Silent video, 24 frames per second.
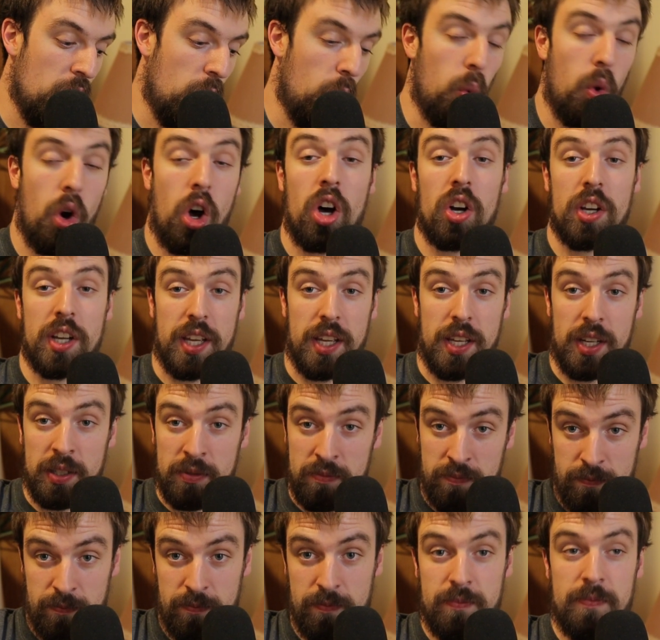
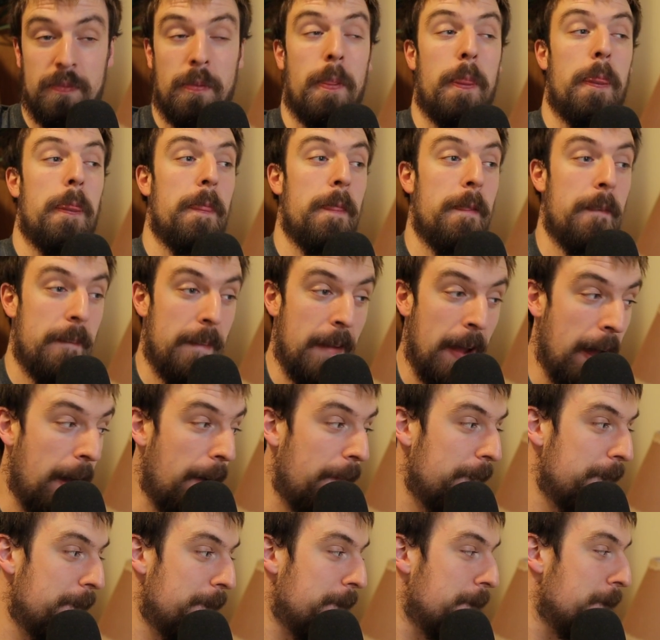walking. Yeah.
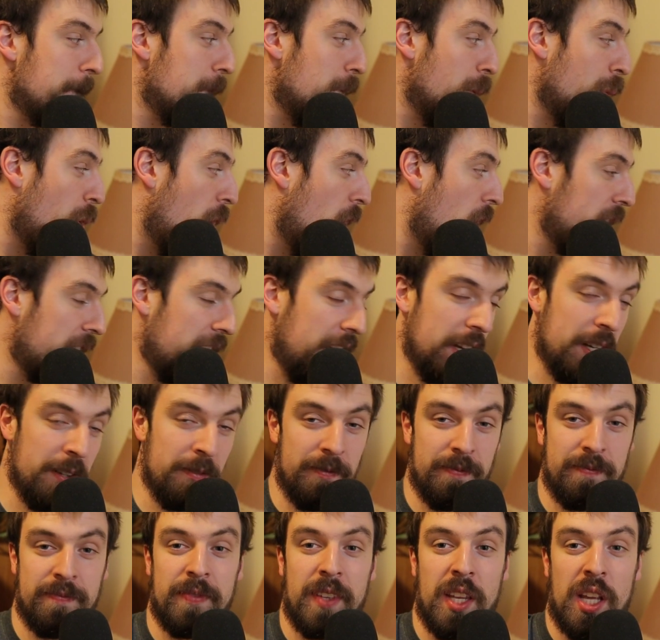Walking.